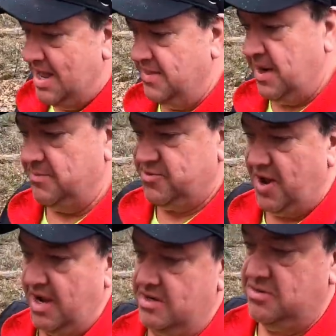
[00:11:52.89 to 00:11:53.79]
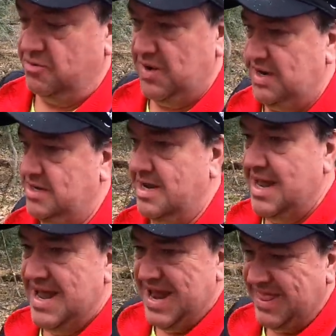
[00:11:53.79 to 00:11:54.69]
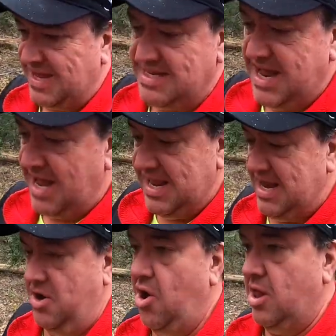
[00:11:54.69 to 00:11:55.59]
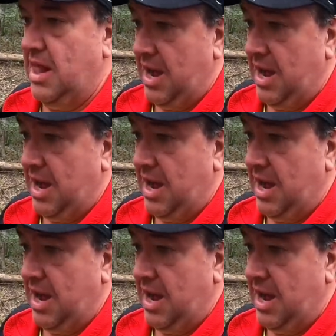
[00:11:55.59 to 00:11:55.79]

that I'm trying to reach, and, and that's not it at all.